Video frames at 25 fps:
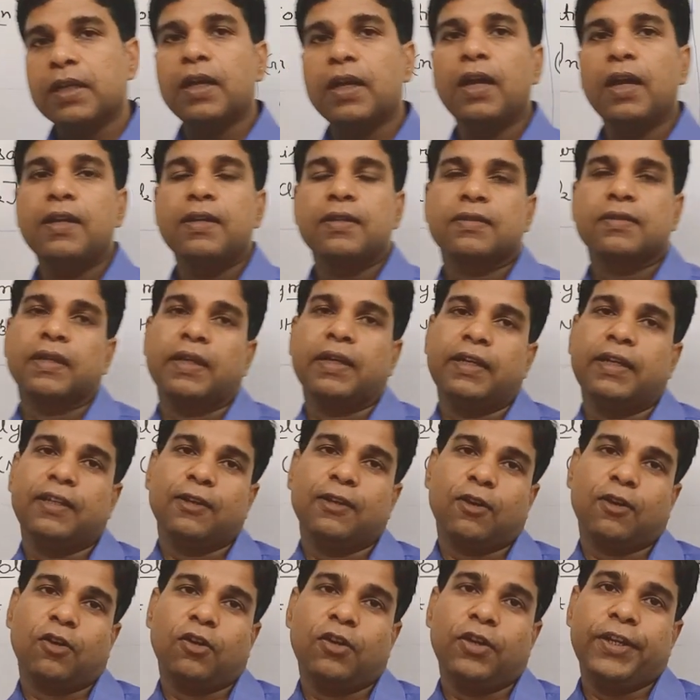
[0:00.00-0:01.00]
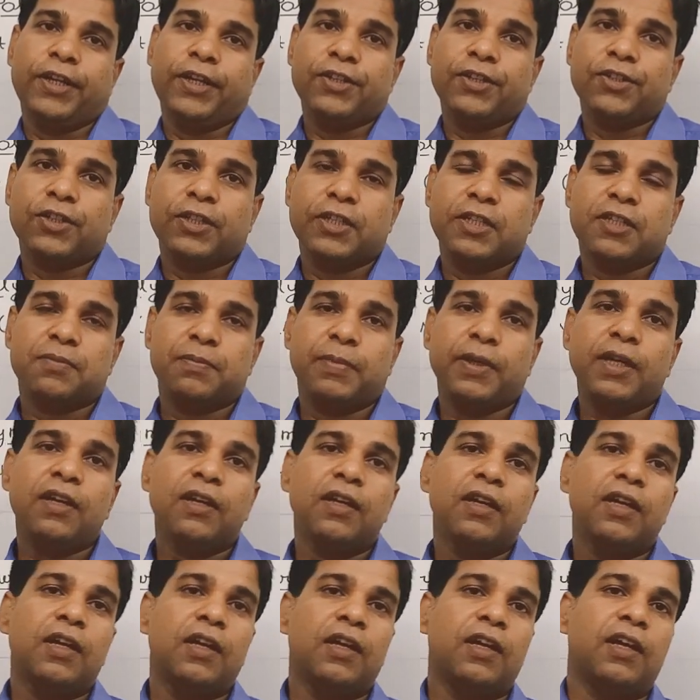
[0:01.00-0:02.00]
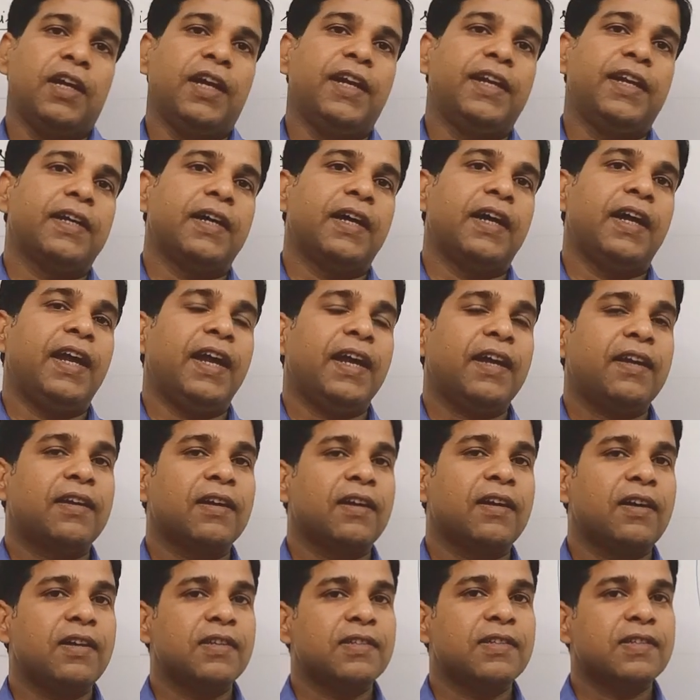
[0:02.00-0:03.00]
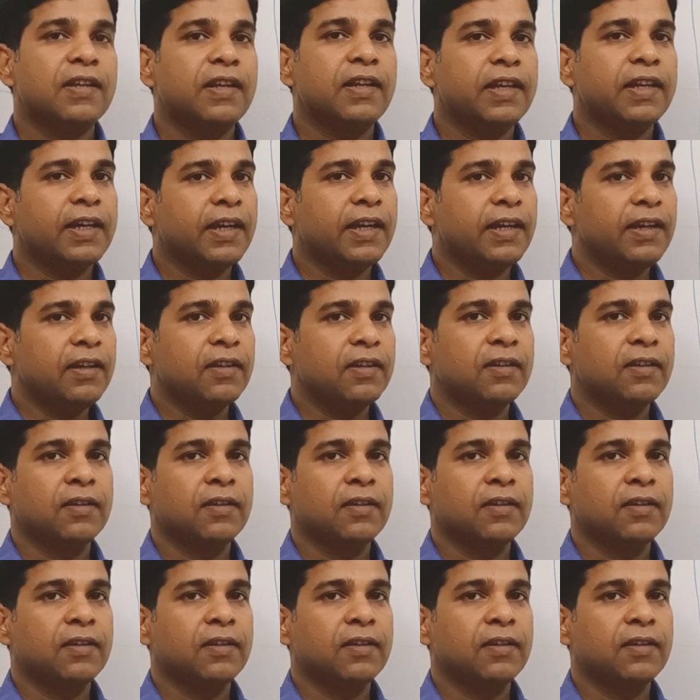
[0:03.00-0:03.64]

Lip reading: Inside the coordination sphere it acts as a ligand,